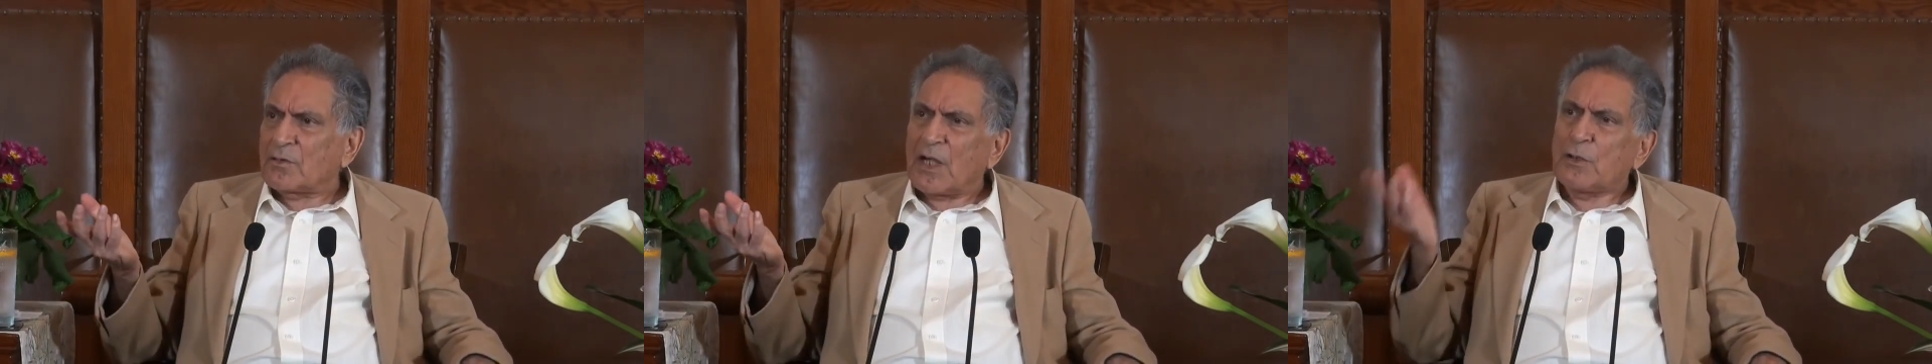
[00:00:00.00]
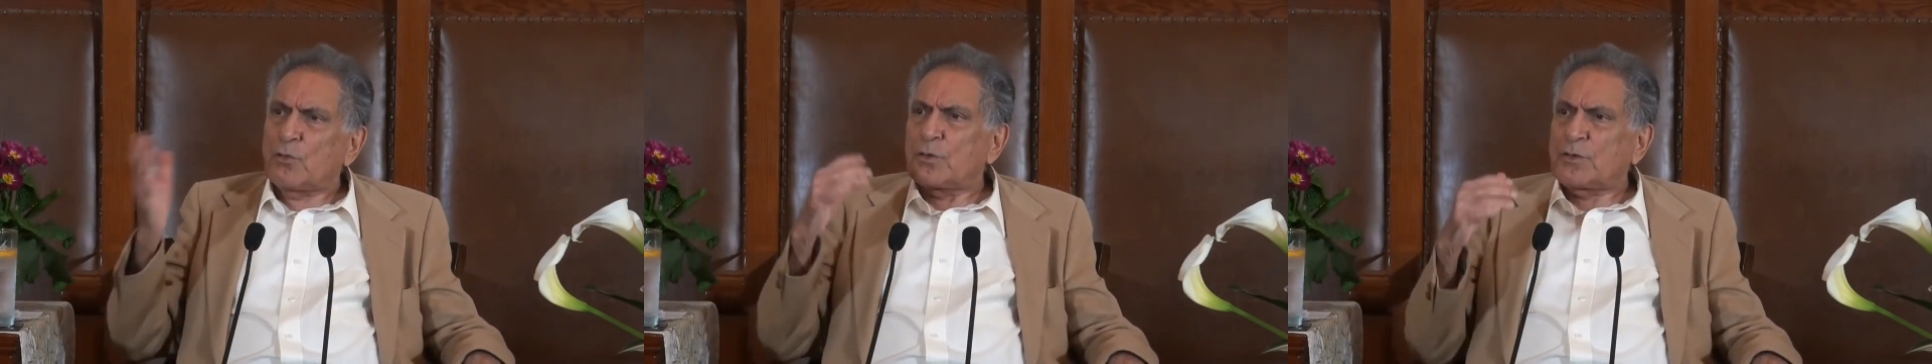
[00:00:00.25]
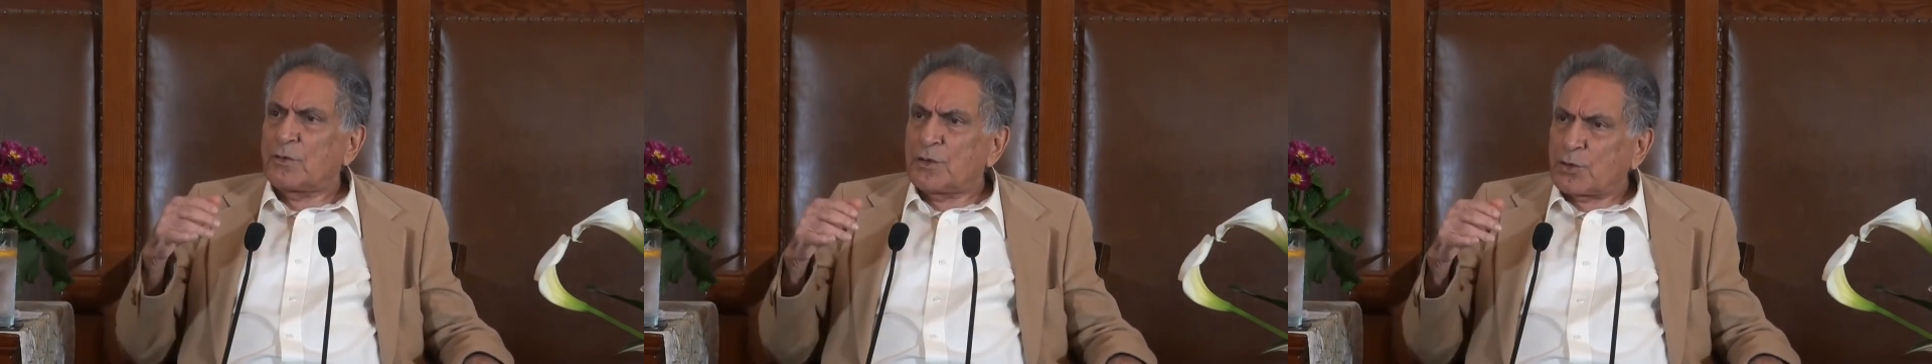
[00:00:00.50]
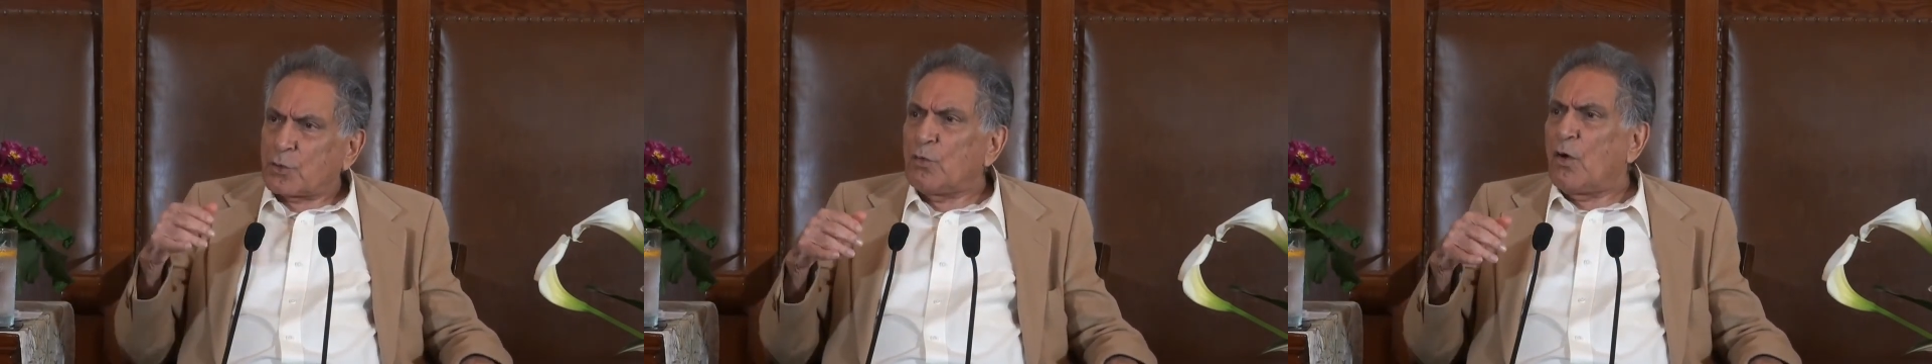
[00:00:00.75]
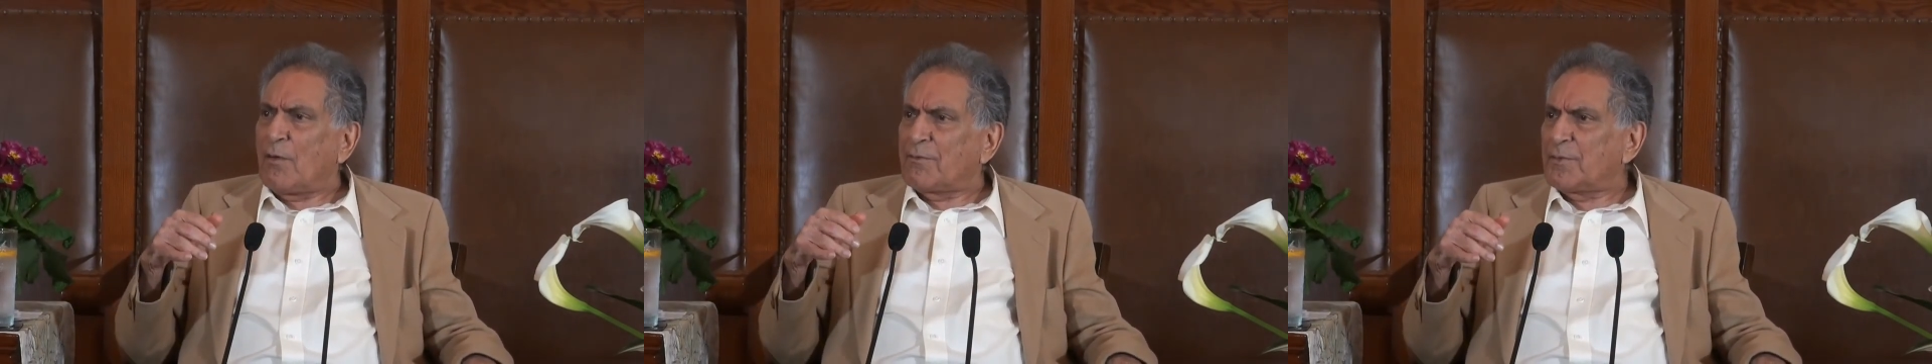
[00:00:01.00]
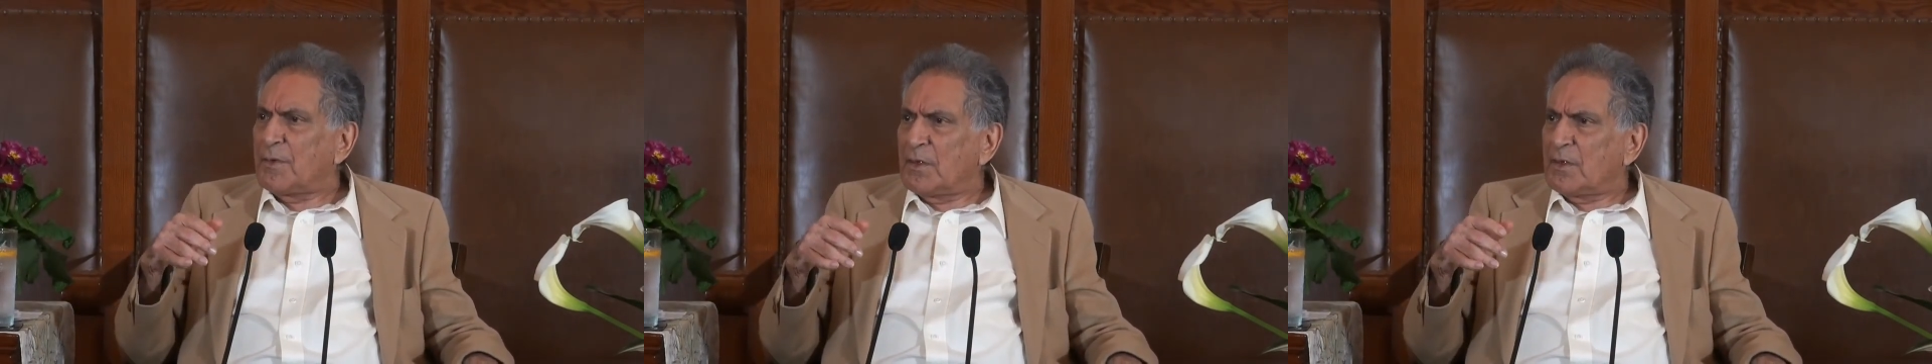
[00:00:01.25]
trying to show
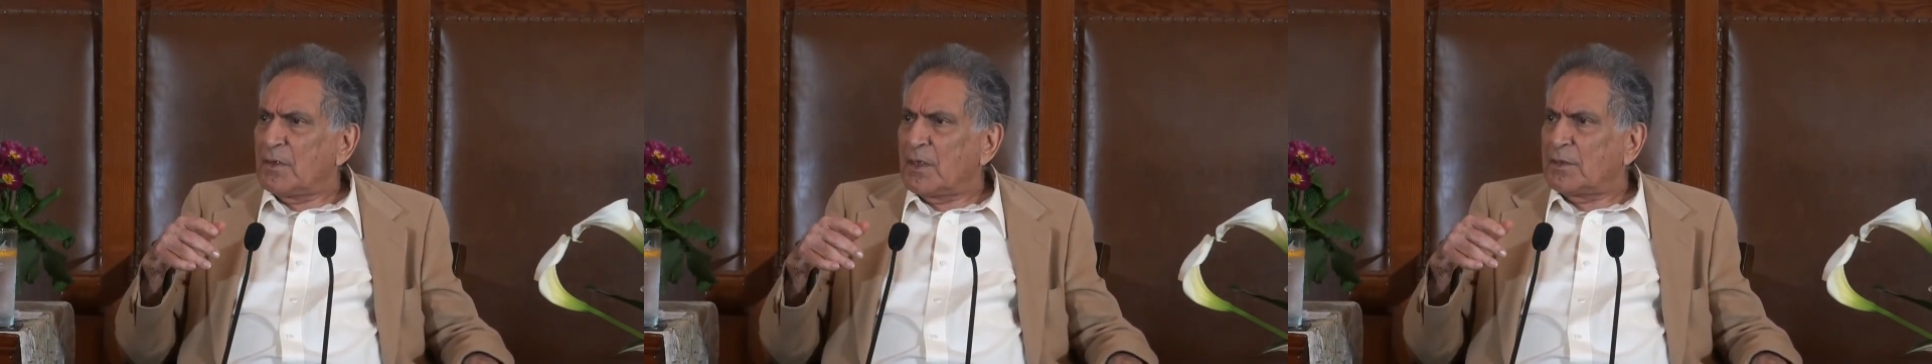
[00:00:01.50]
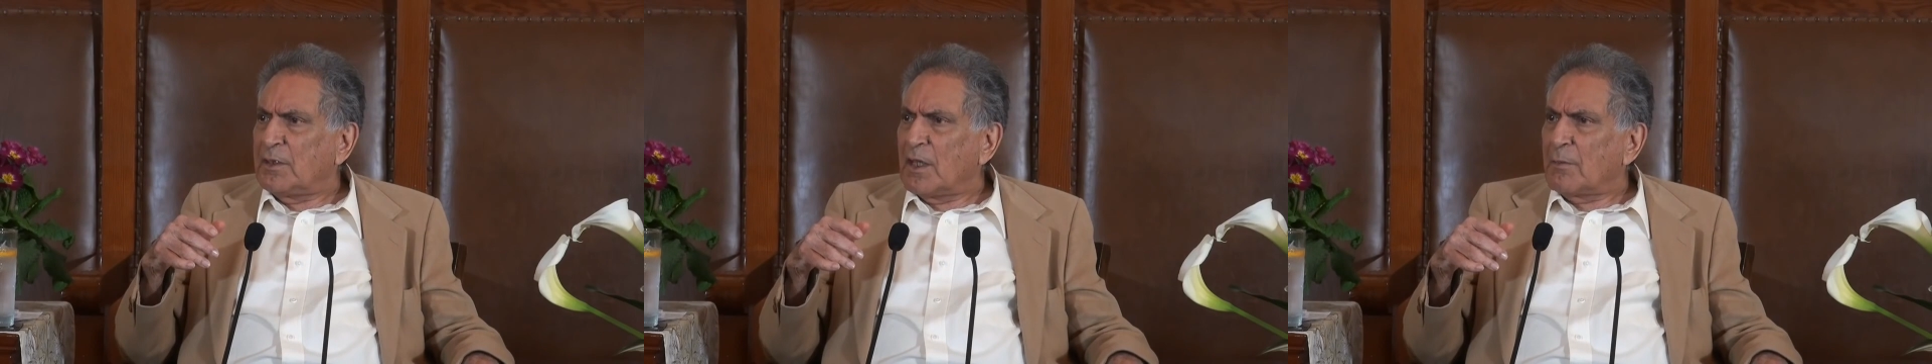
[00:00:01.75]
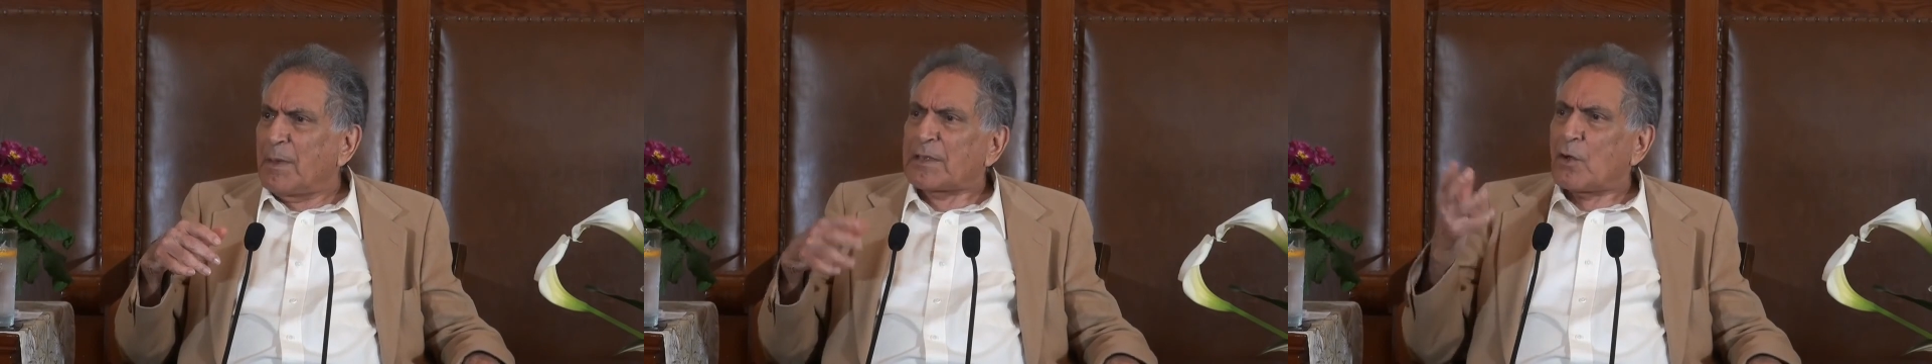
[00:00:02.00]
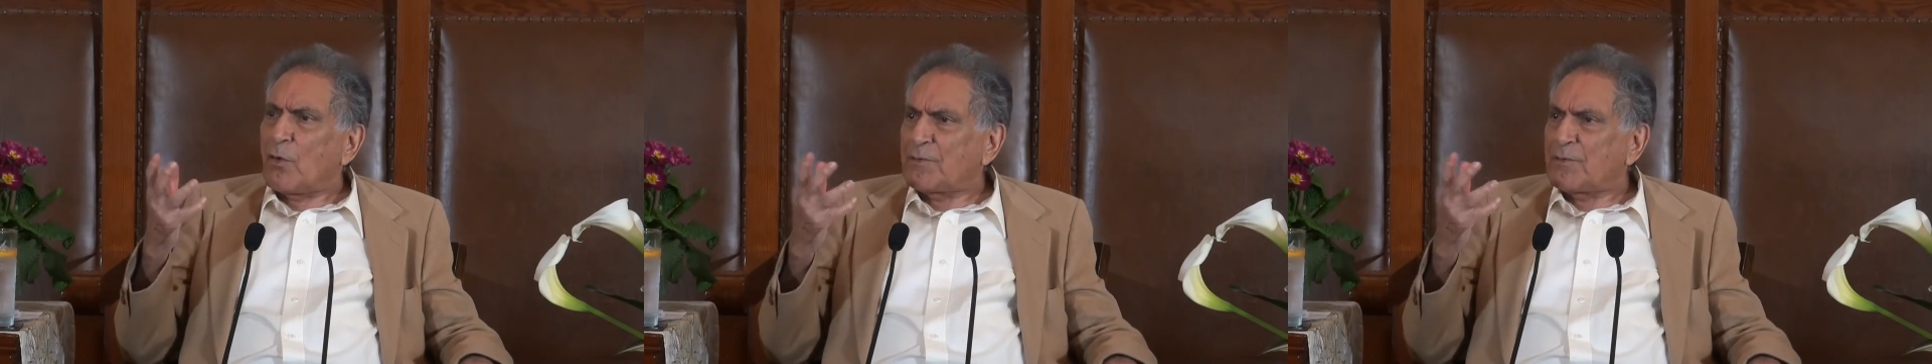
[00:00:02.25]
off that they are better